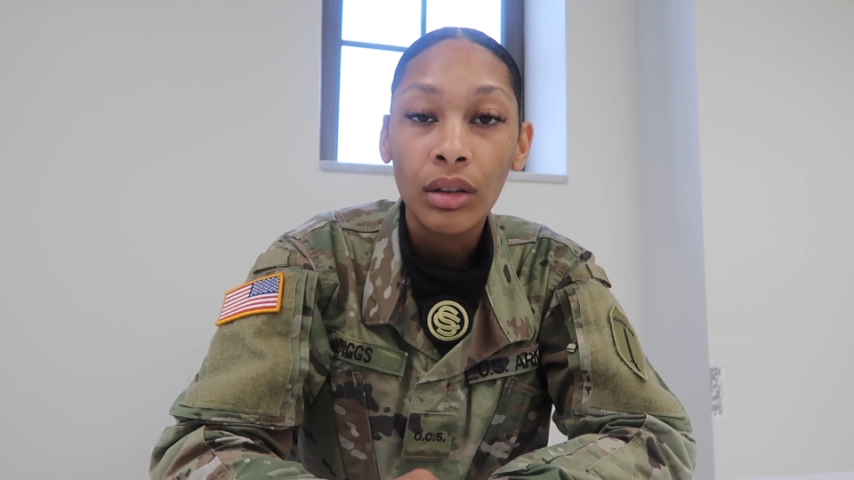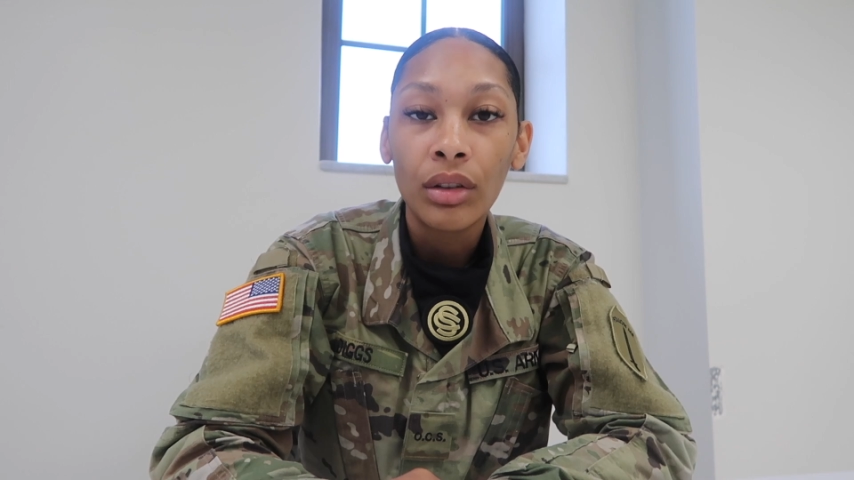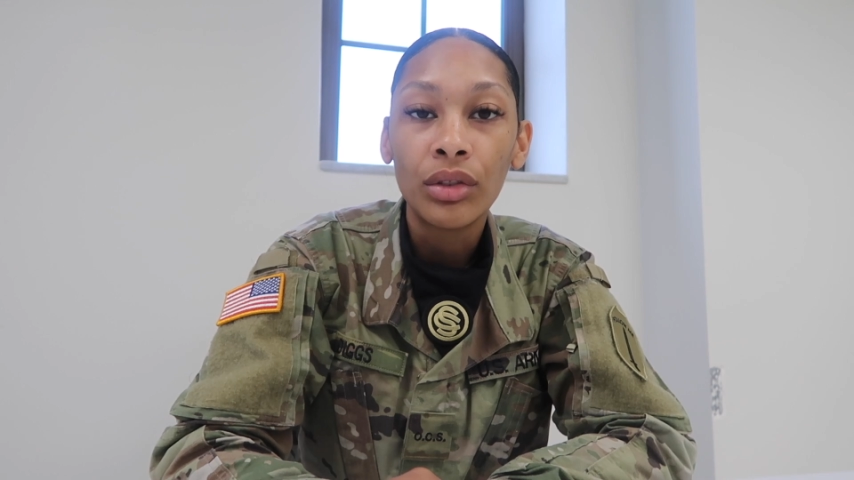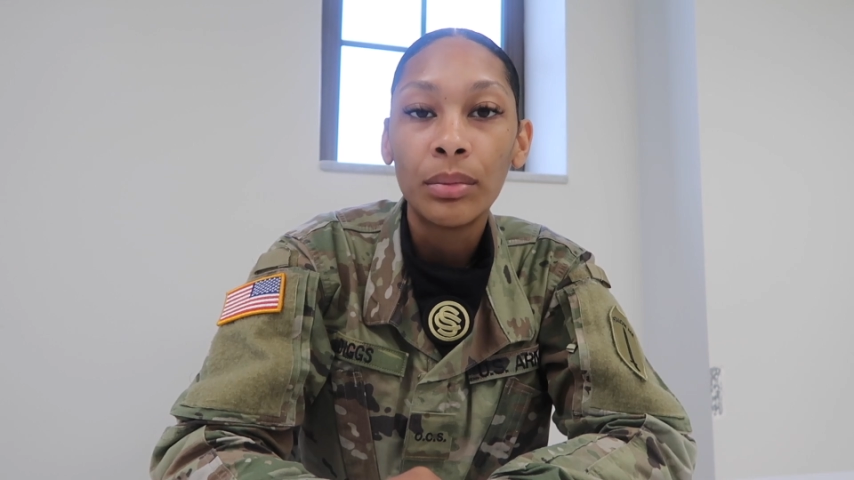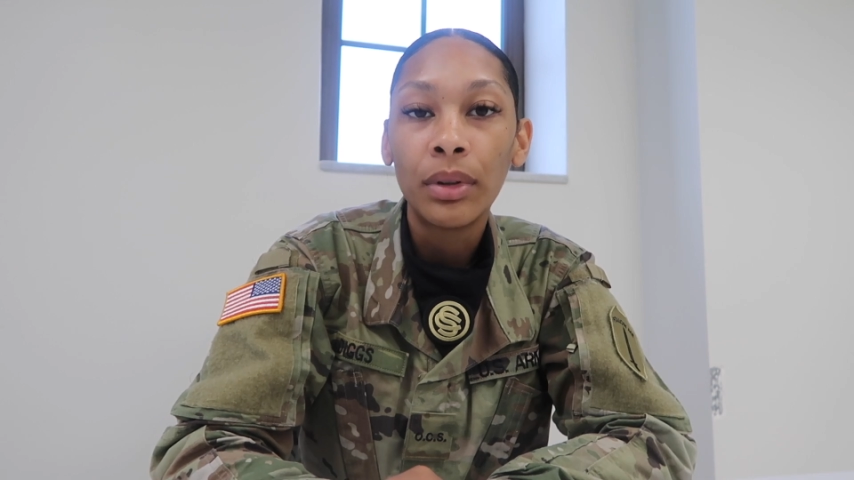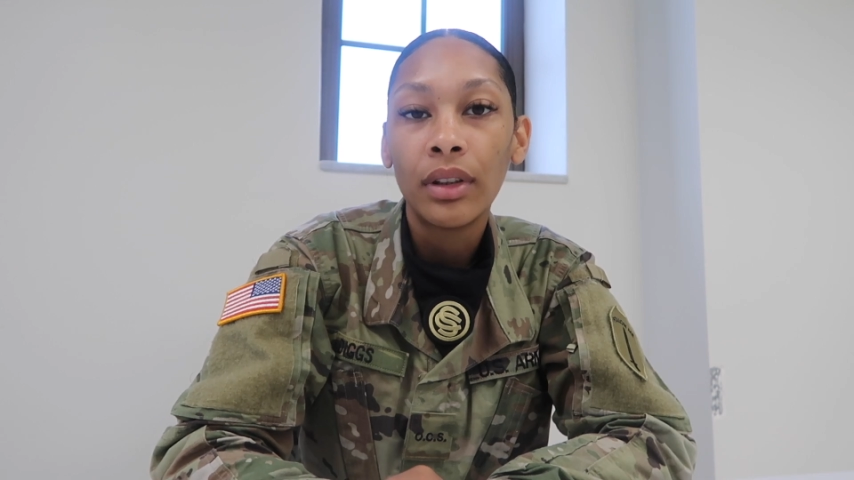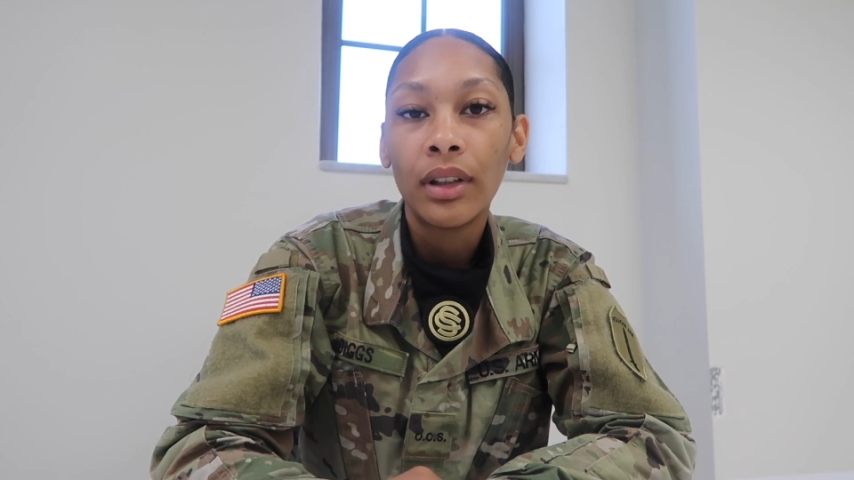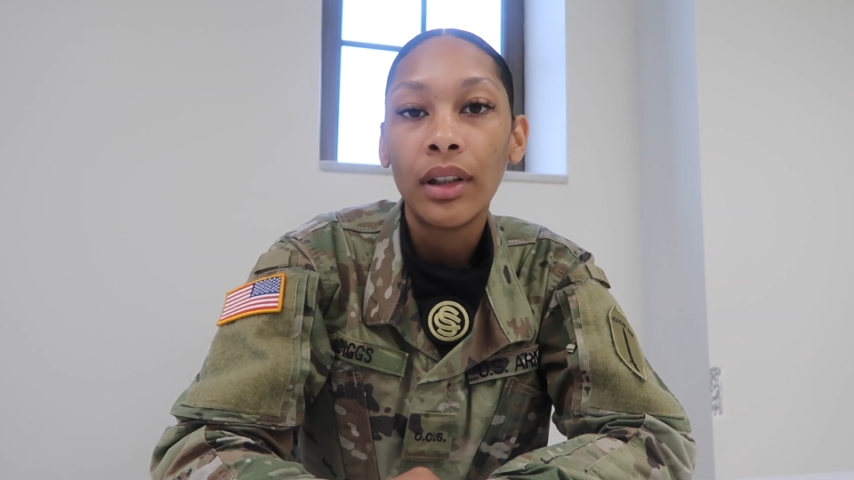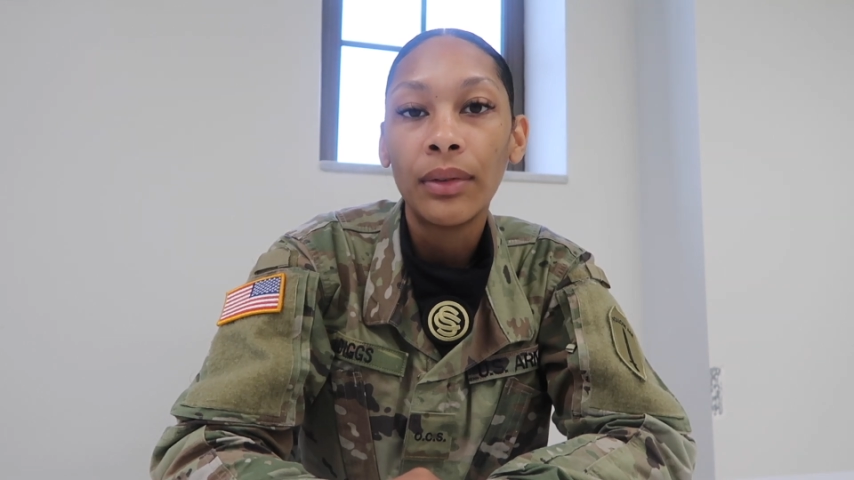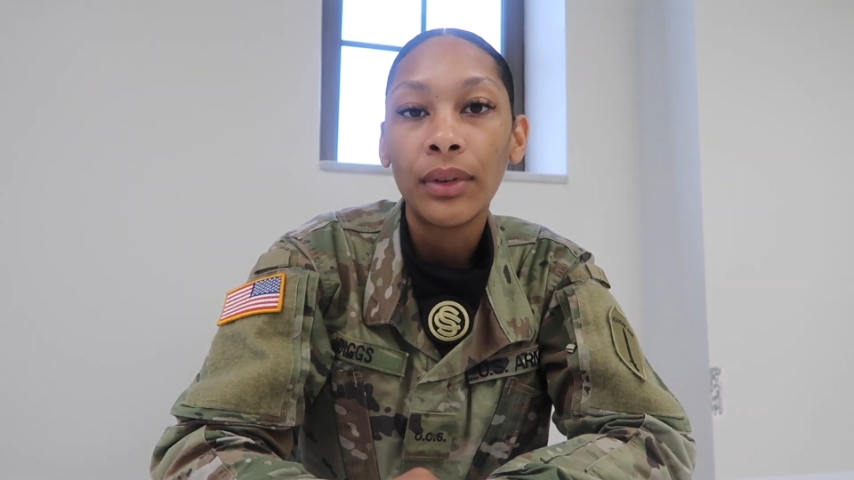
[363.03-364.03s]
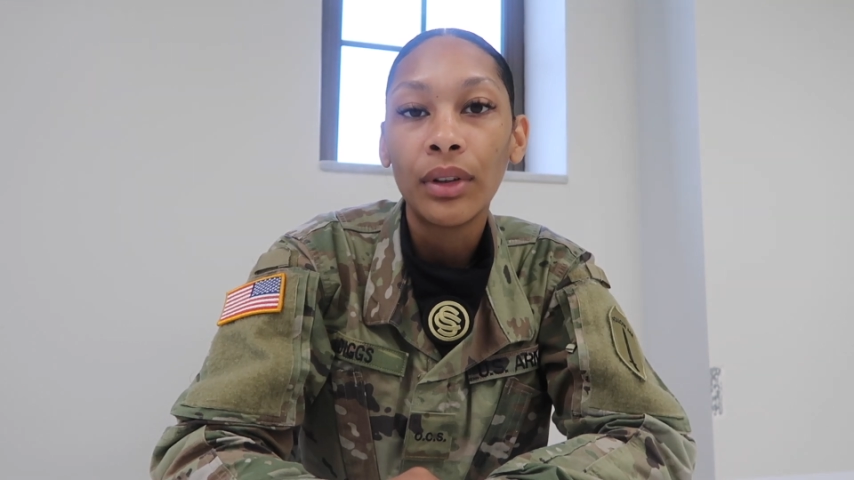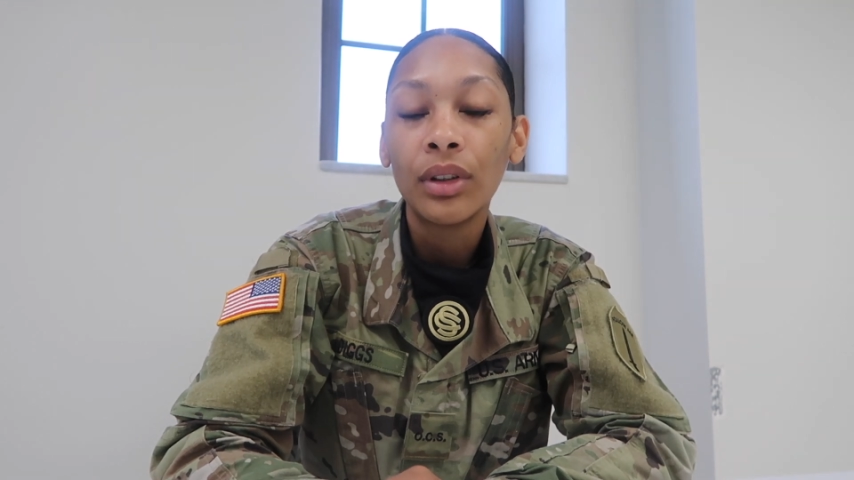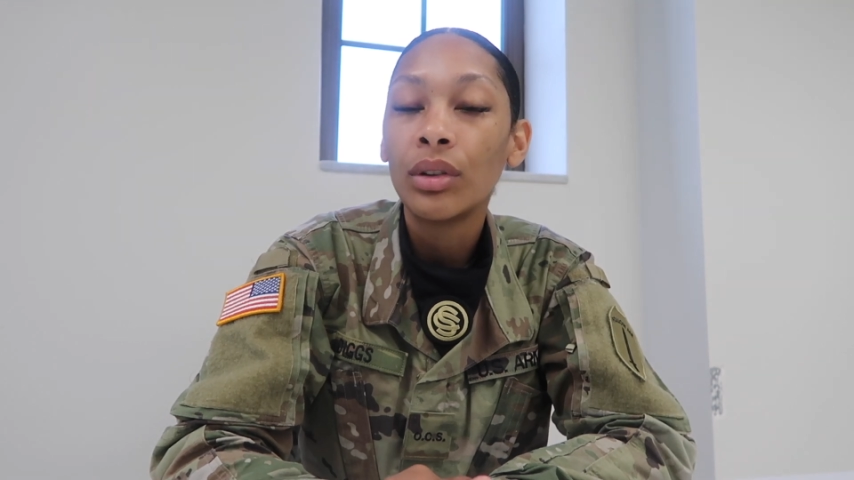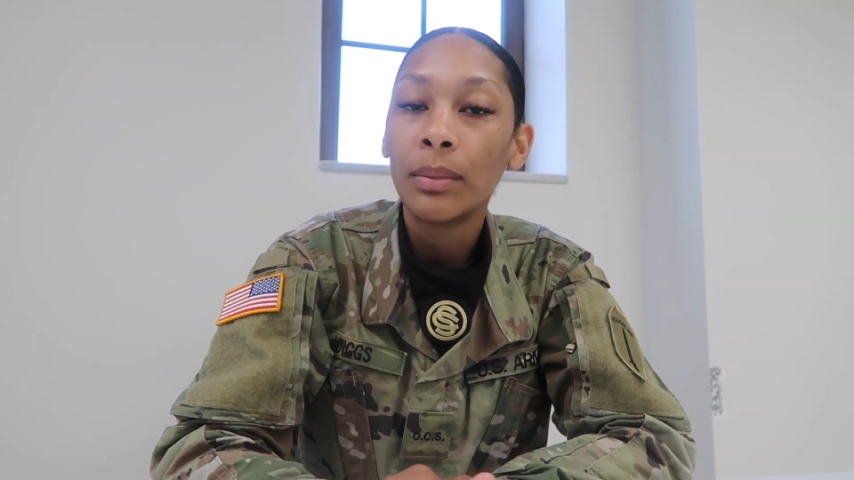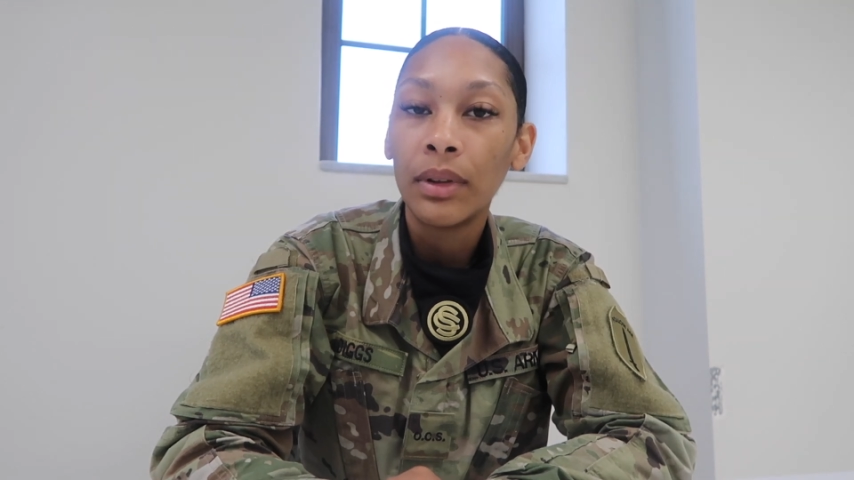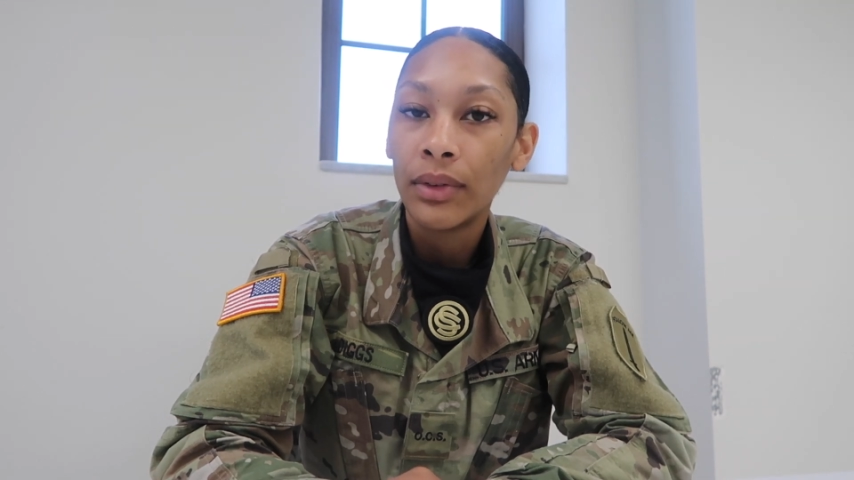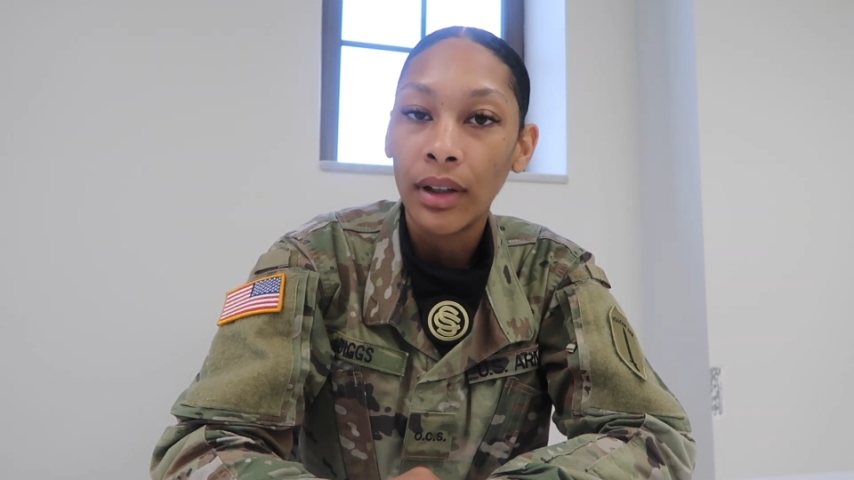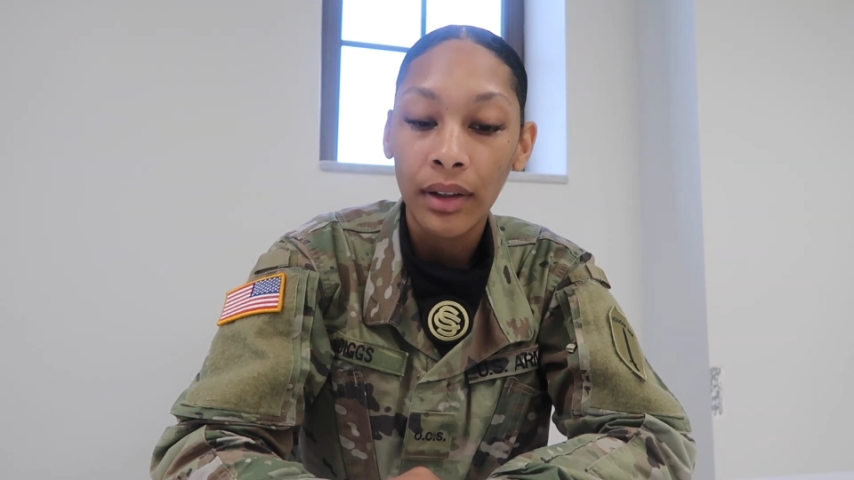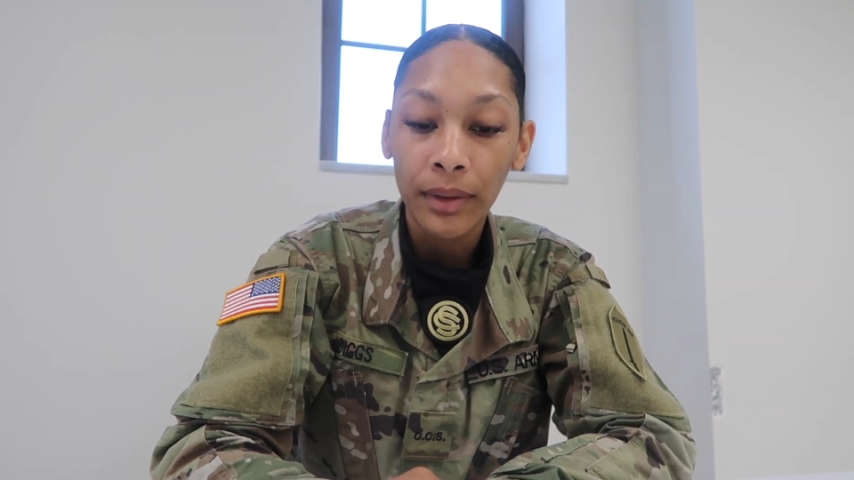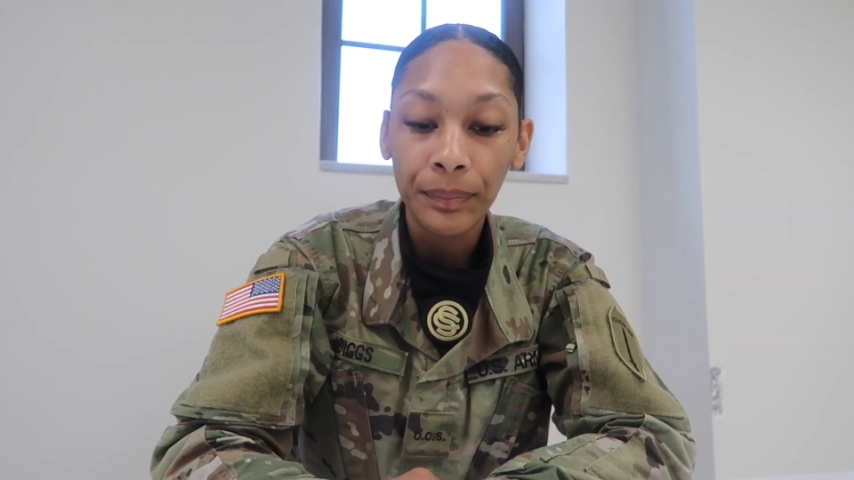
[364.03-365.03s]
long as you put in effort, you'll be
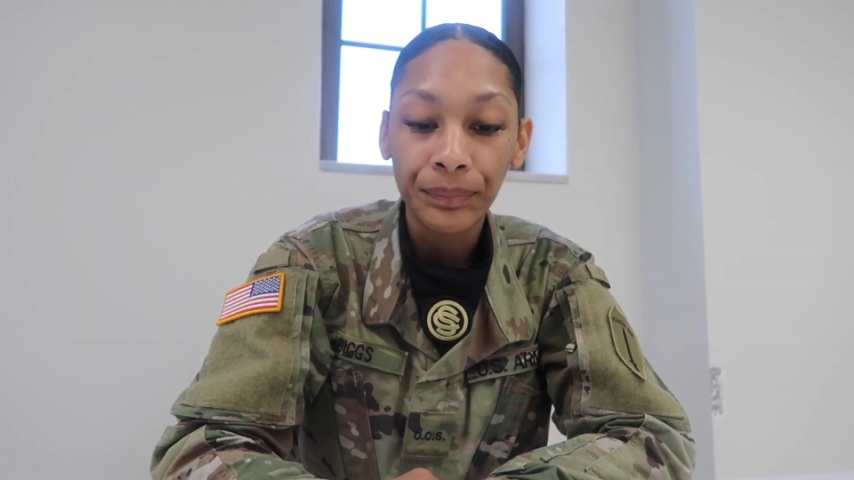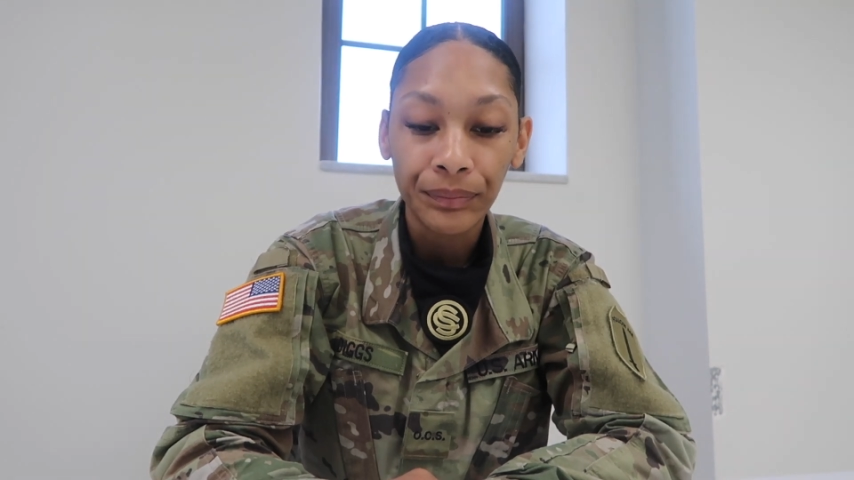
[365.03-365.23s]
fine.